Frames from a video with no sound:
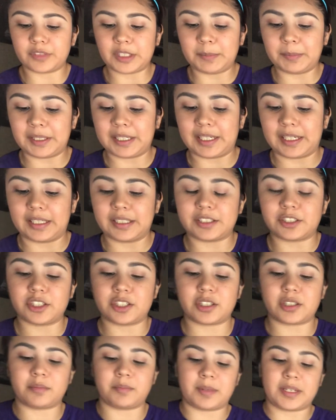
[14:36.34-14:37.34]
but yeah, it's
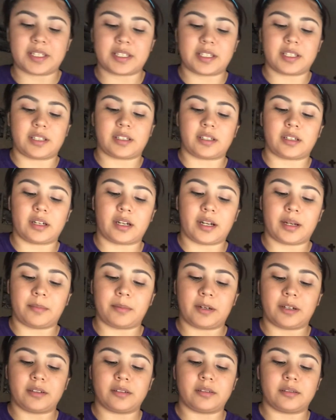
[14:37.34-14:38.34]
just basic
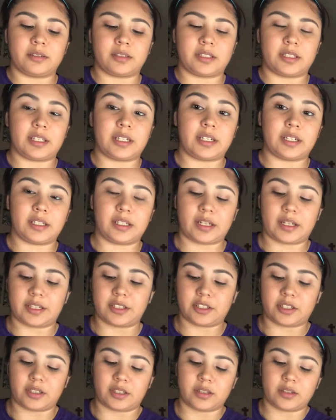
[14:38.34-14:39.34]
eyebrows and
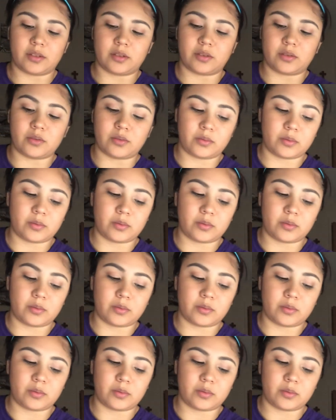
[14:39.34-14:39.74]
eyeshadow,